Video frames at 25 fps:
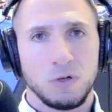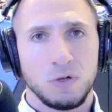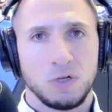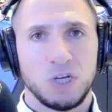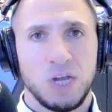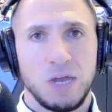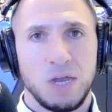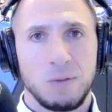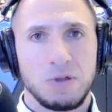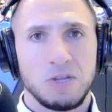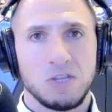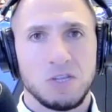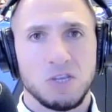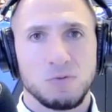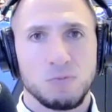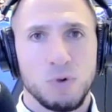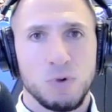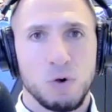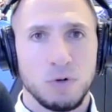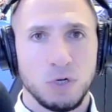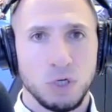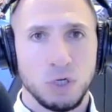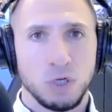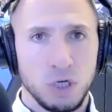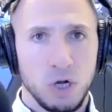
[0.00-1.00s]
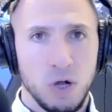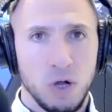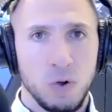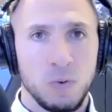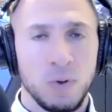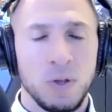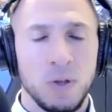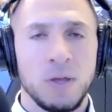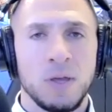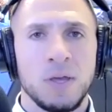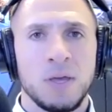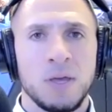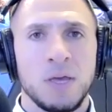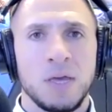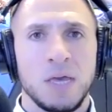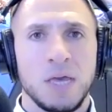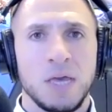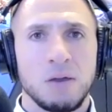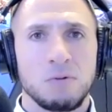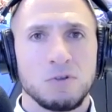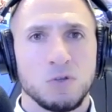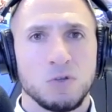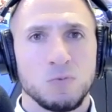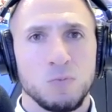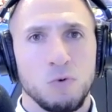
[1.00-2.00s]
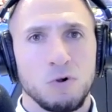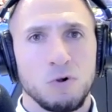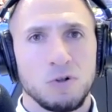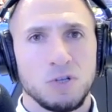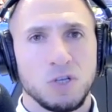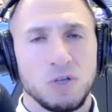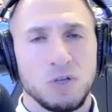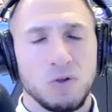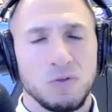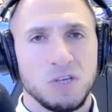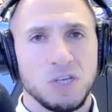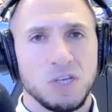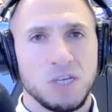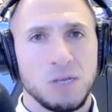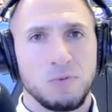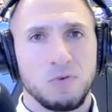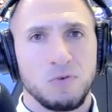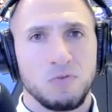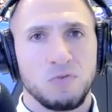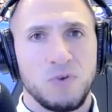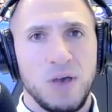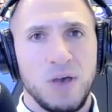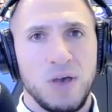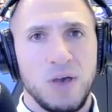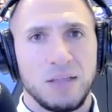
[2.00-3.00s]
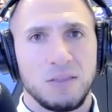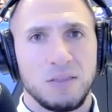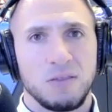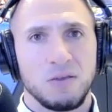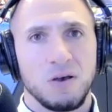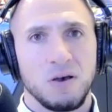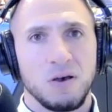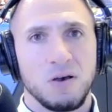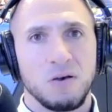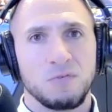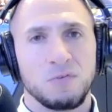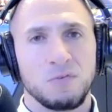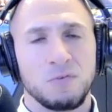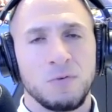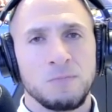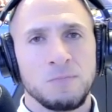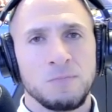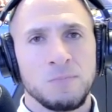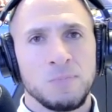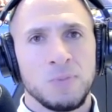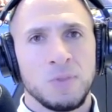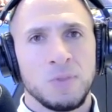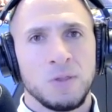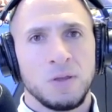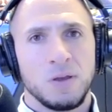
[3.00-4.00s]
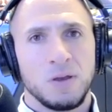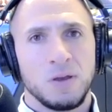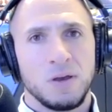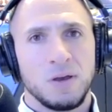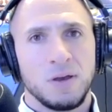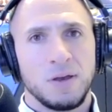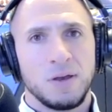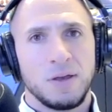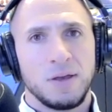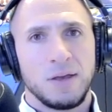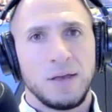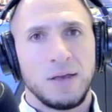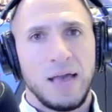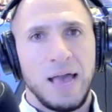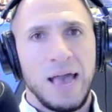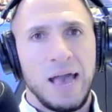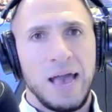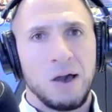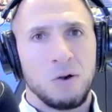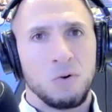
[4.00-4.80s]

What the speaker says: Champion Samoa Joe. It was more so the simple fact of how